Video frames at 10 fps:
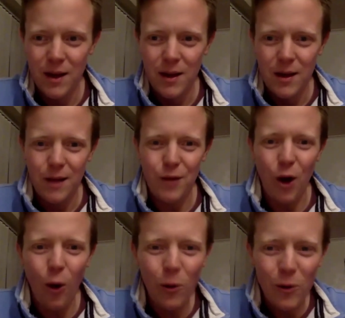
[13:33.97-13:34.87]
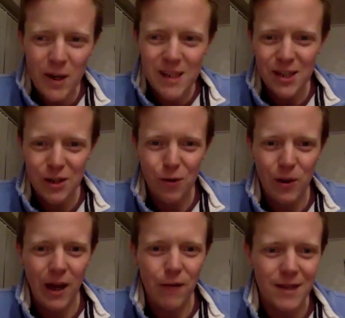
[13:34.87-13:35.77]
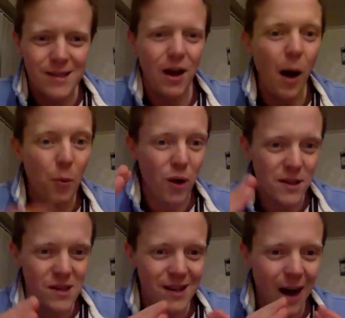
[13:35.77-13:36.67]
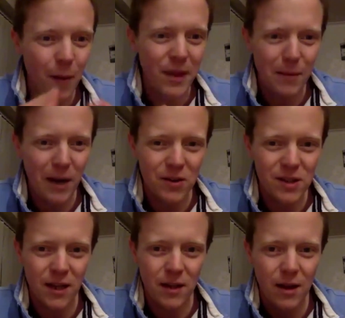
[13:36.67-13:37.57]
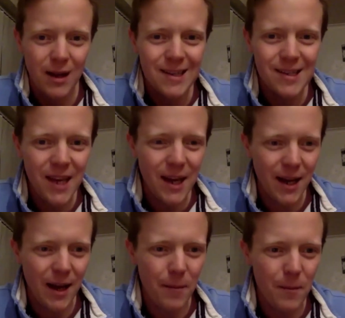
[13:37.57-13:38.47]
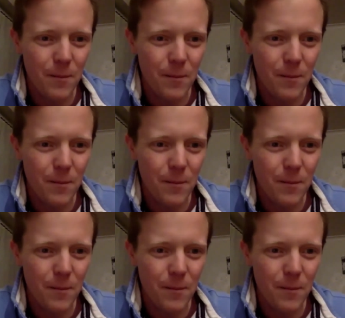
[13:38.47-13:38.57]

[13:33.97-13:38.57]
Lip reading: If the whole orientation of your life is upwards, is up that mountain, seeking him.